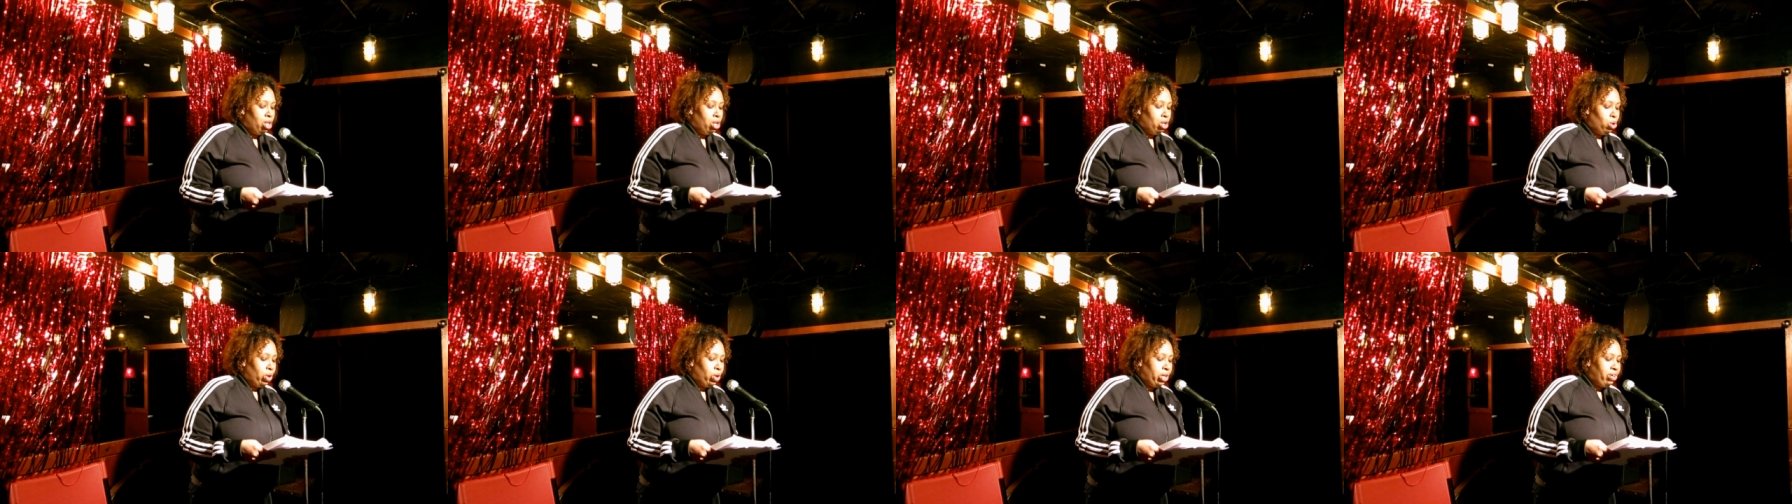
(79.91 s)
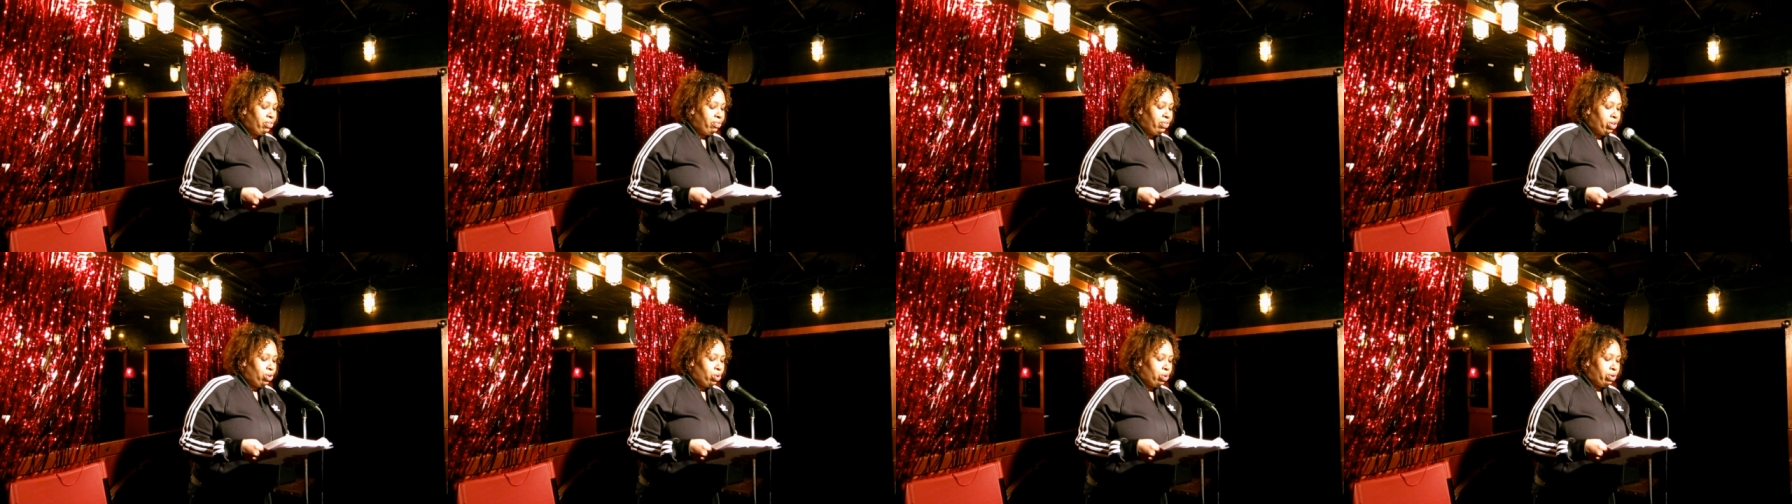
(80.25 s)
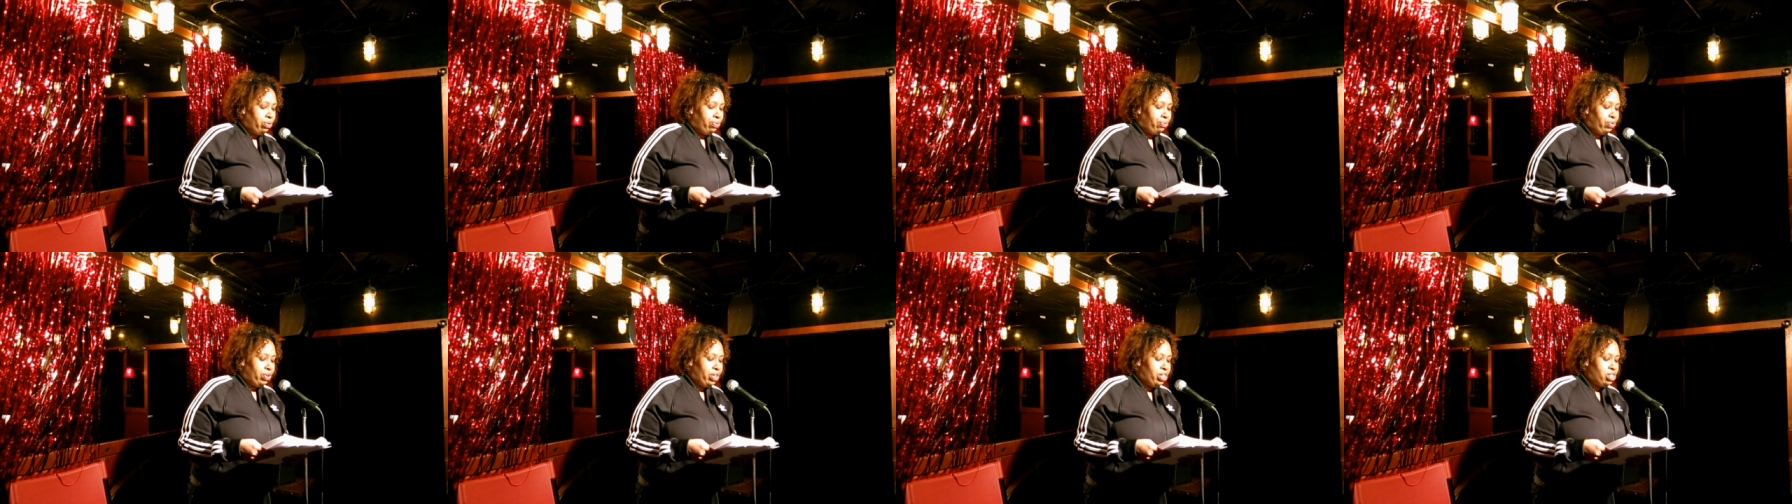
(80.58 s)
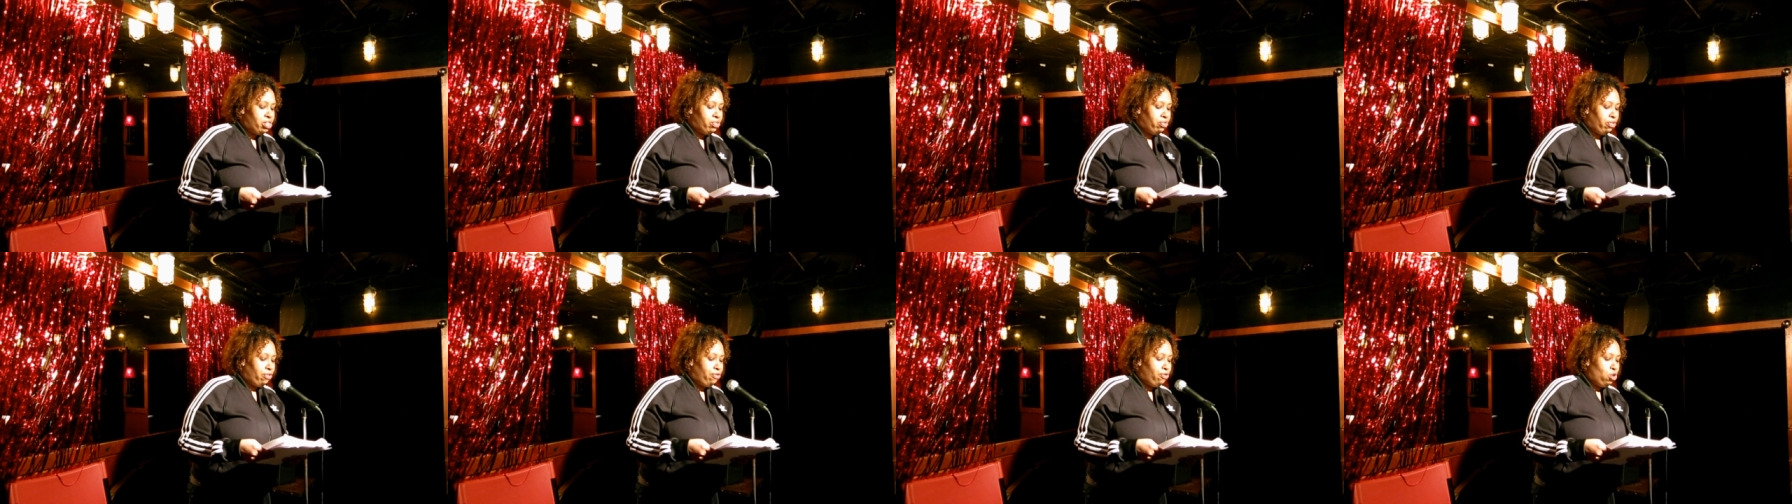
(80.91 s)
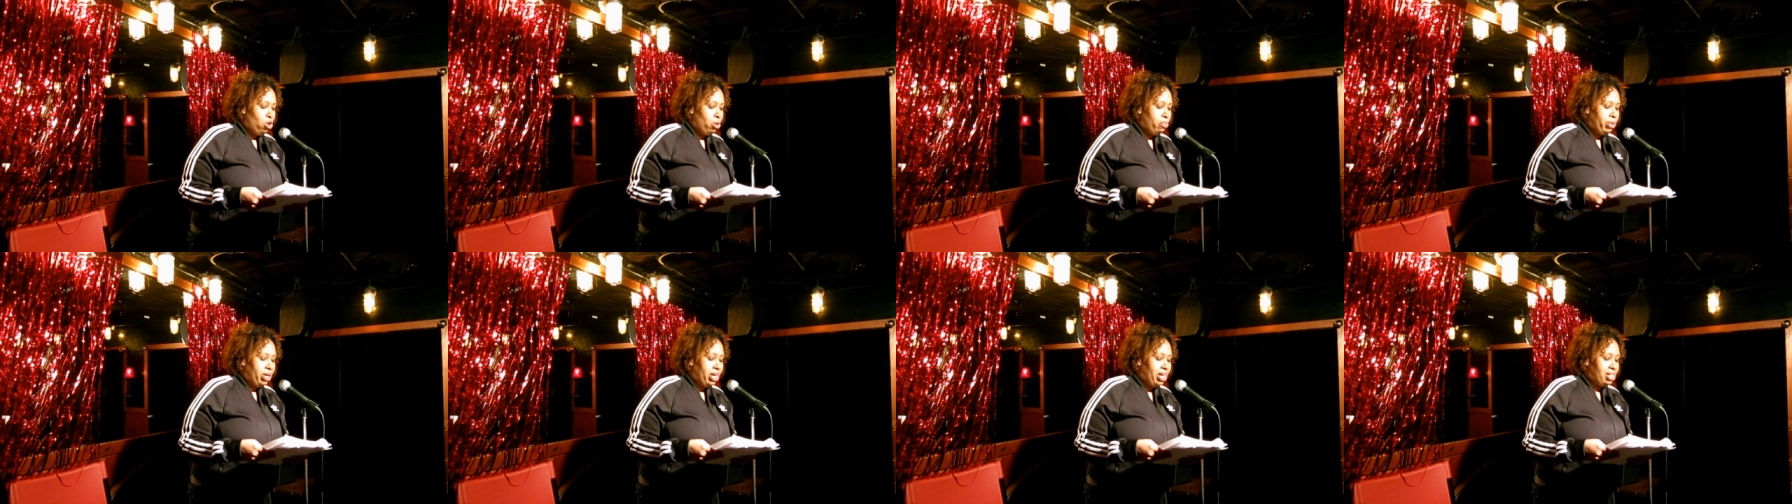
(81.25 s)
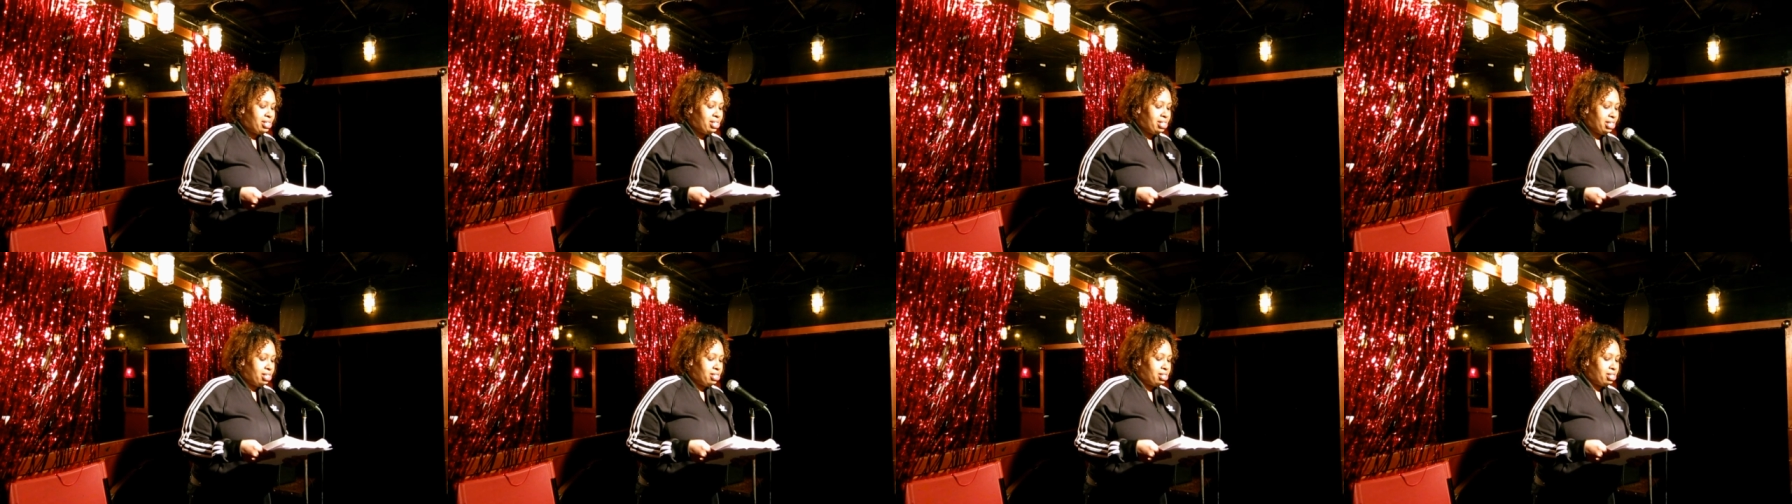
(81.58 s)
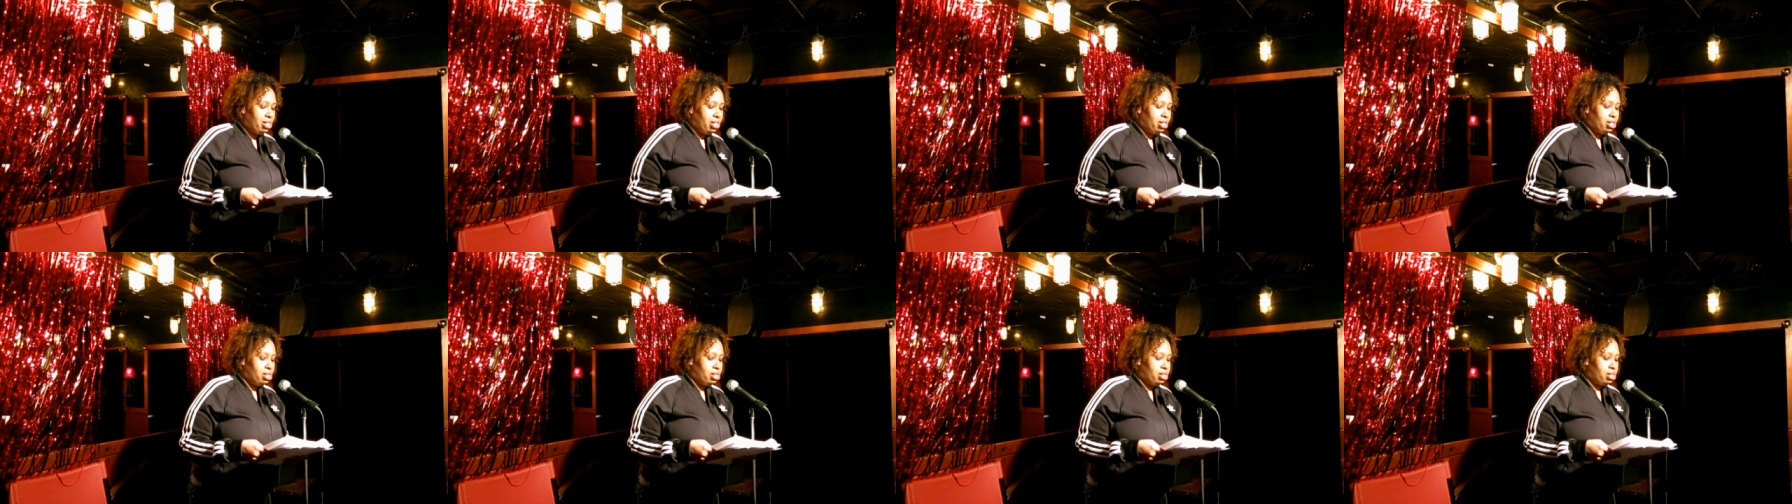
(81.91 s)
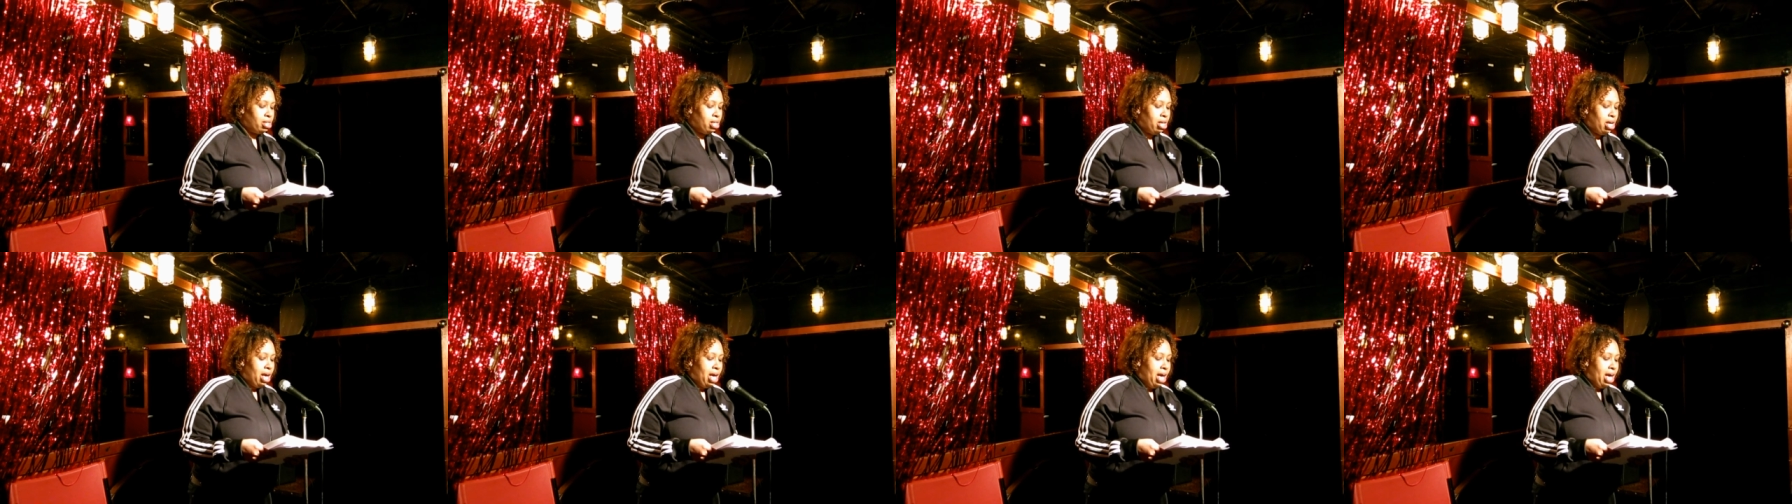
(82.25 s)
loitering on the fringe of a former existence,